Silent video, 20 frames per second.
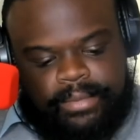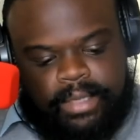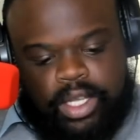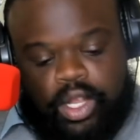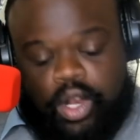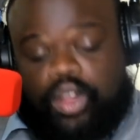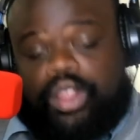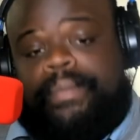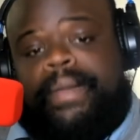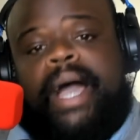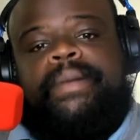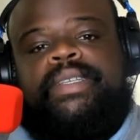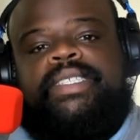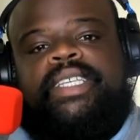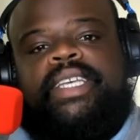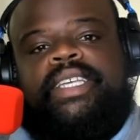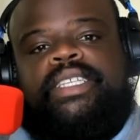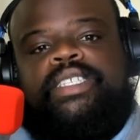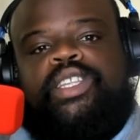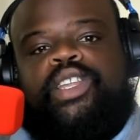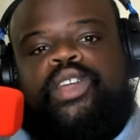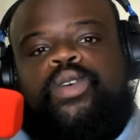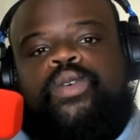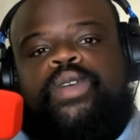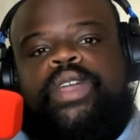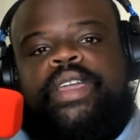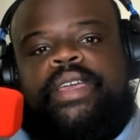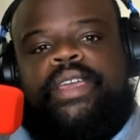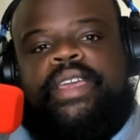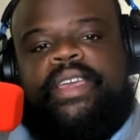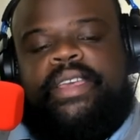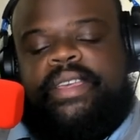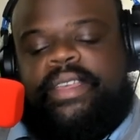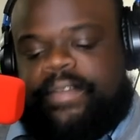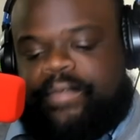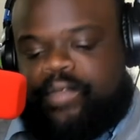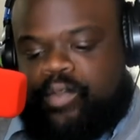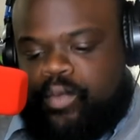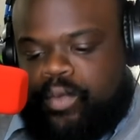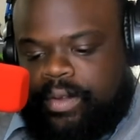You know, the Bible says, you know, it, it,
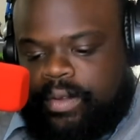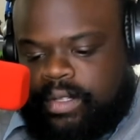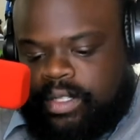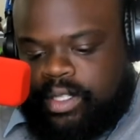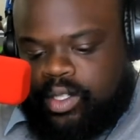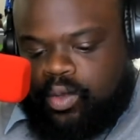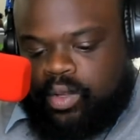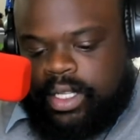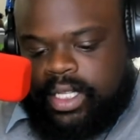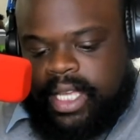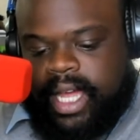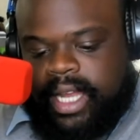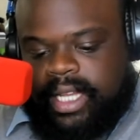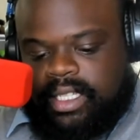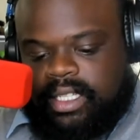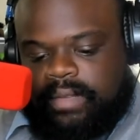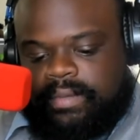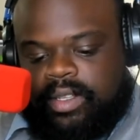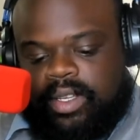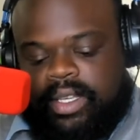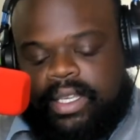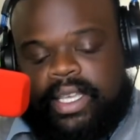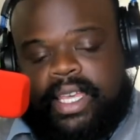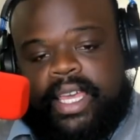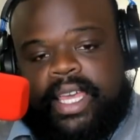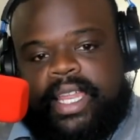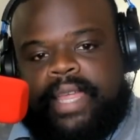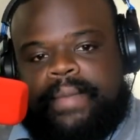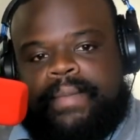if you were to do this kind of stuff to a kid,